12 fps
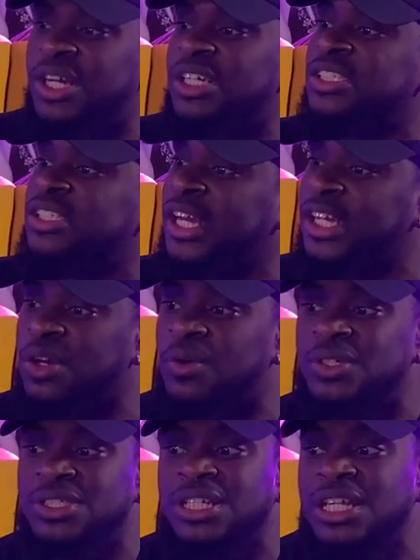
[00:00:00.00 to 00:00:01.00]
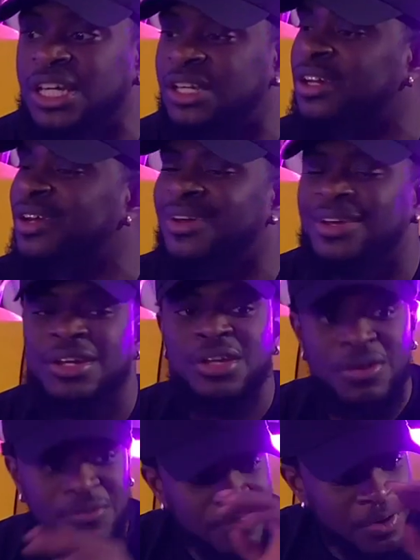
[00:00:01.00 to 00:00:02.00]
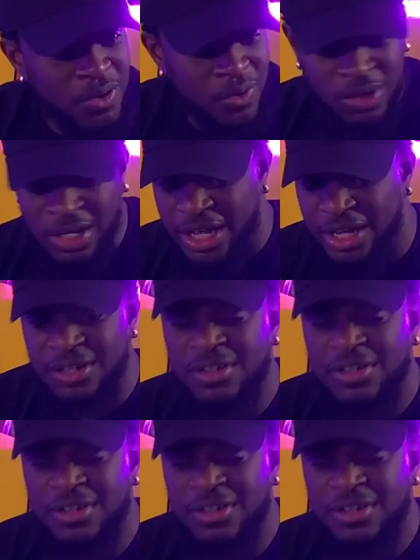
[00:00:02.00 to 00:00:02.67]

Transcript: niggas is like, yo, it's lit. Yo, fuck all that.